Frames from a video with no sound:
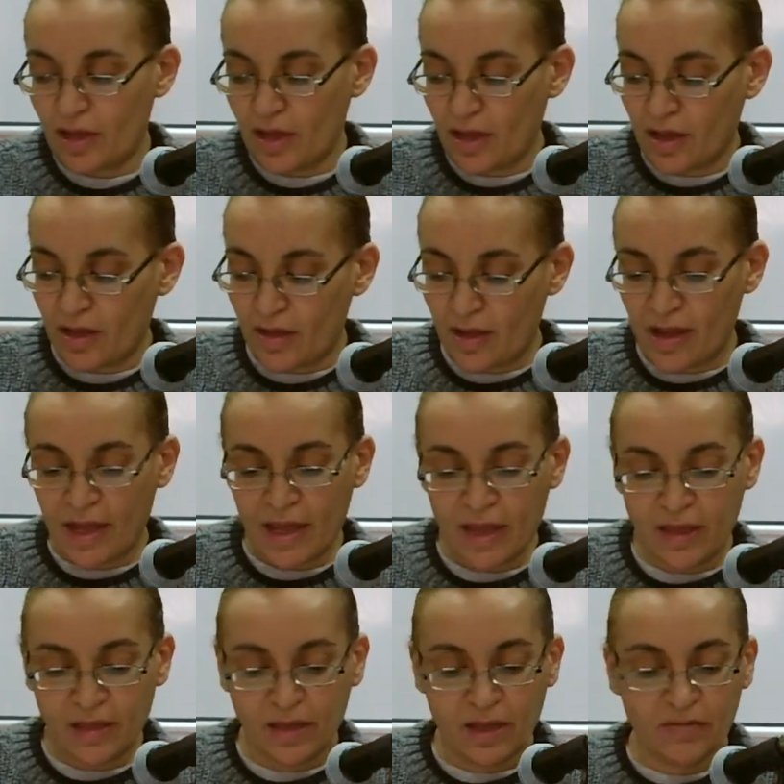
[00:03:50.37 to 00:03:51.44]
I
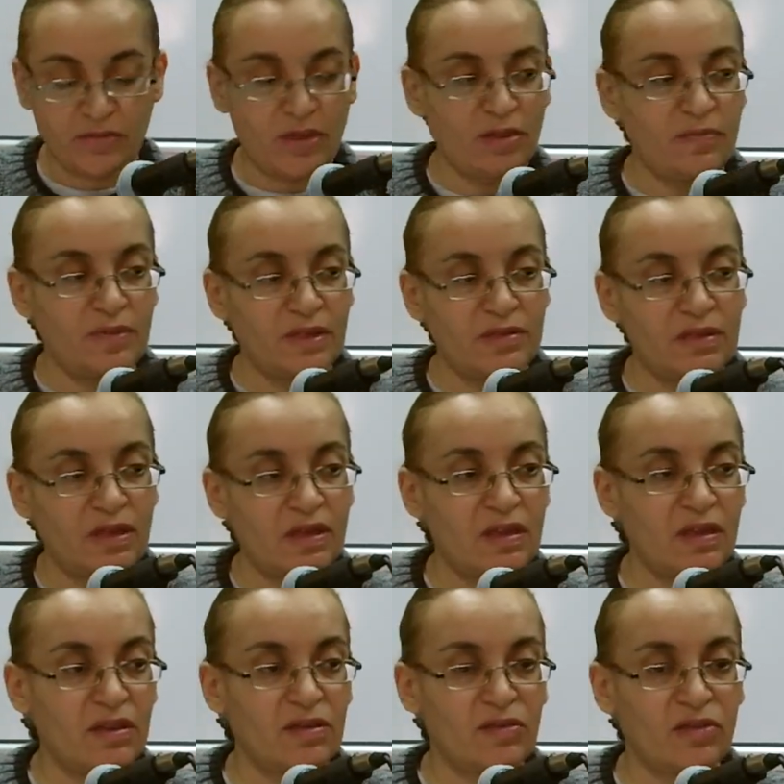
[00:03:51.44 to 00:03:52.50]
have not been
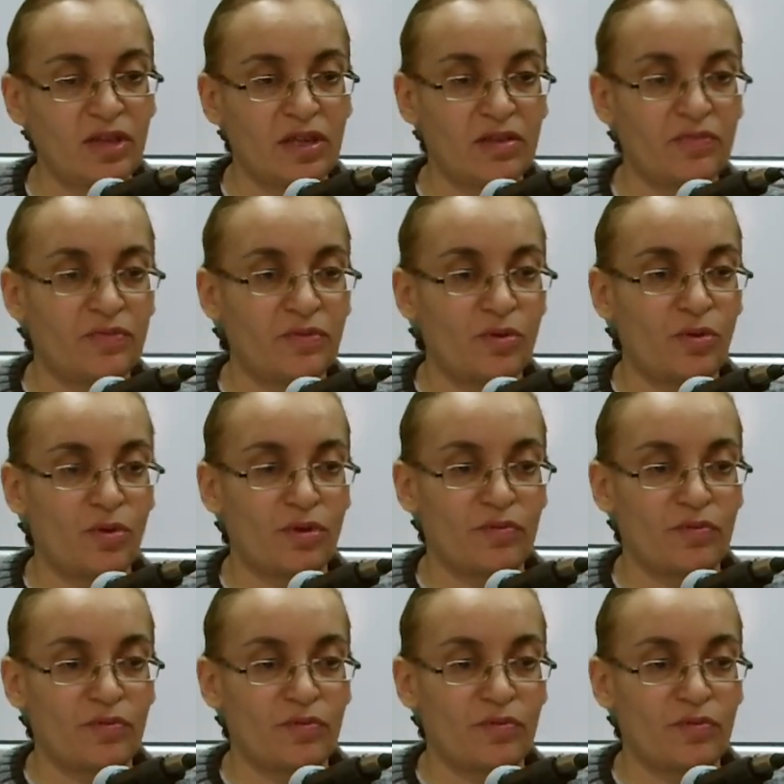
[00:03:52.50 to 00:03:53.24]
taking Greek for